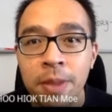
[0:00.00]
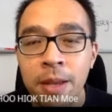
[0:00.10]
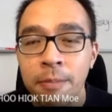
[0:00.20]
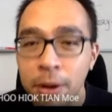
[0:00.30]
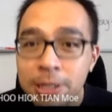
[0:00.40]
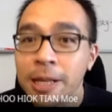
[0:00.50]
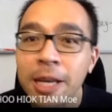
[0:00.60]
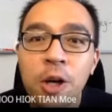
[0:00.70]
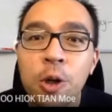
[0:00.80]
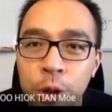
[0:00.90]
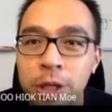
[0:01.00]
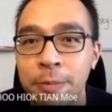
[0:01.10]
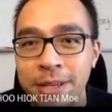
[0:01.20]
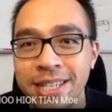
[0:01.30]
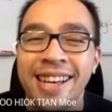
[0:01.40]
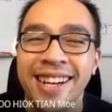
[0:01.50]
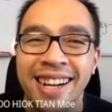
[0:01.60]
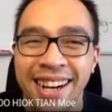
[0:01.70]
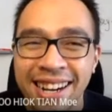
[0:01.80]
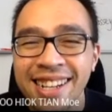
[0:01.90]
Bagus lagi kau duduk di
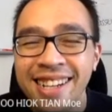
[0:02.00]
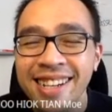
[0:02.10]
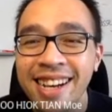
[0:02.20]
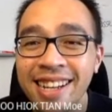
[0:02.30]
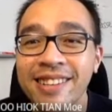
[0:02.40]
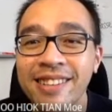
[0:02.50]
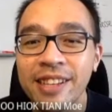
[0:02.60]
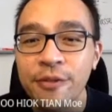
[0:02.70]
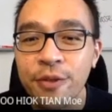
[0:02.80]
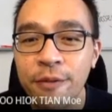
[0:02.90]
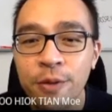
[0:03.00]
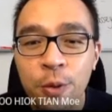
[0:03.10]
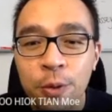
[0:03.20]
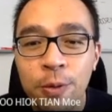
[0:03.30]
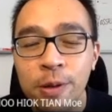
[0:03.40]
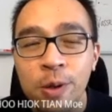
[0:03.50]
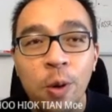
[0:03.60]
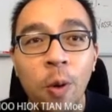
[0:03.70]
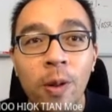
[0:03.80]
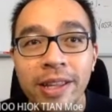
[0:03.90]
penjara. Kan? If you have no
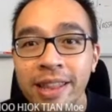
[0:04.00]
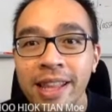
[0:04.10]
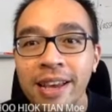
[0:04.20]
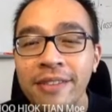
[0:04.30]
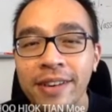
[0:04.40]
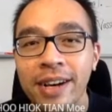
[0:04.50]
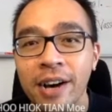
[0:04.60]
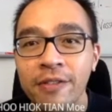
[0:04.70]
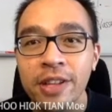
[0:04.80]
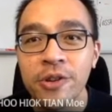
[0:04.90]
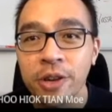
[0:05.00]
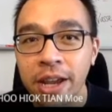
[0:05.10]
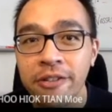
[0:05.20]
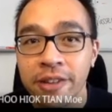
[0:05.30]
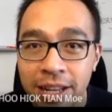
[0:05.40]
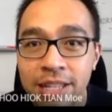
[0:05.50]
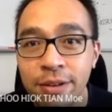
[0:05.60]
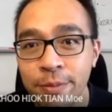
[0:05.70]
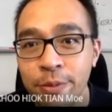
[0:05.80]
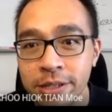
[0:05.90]
goal in life, after you get released
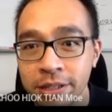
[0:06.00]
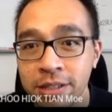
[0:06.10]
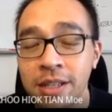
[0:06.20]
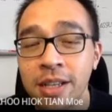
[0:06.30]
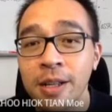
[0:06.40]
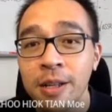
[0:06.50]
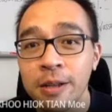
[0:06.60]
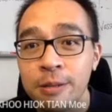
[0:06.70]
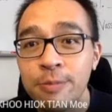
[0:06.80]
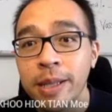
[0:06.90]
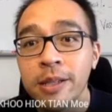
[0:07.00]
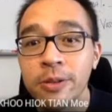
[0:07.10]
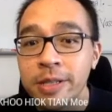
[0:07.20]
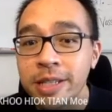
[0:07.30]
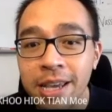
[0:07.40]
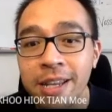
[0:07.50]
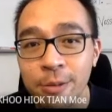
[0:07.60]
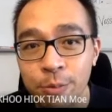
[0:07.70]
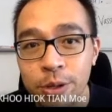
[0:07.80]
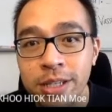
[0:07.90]
from prison, it's better to stay
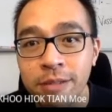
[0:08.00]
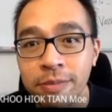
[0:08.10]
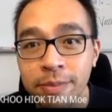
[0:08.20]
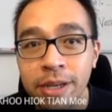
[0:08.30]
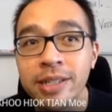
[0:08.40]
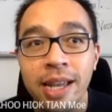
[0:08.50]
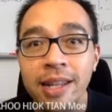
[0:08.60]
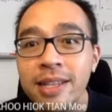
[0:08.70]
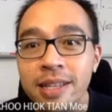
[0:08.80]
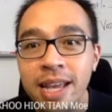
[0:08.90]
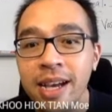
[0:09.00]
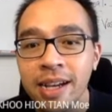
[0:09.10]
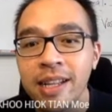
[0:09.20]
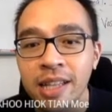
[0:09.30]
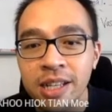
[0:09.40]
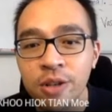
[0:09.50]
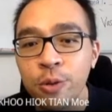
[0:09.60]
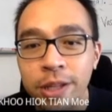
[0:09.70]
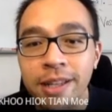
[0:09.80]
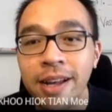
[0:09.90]
in prison because at least there kan ada
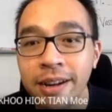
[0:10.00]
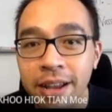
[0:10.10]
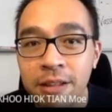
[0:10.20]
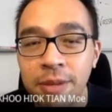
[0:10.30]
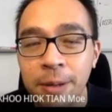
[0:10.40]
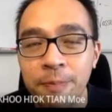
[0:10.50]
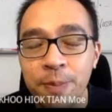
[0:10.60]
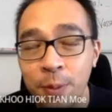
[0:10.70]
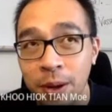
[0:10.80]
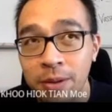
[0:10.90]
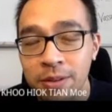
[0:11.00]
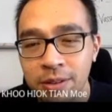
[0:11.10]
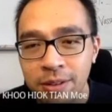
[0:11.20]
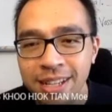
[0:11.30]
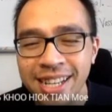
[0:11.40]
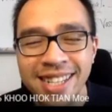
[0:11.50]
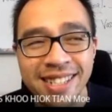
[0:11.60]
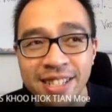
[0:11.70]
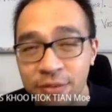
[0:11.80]
rutin harian. Wow. This is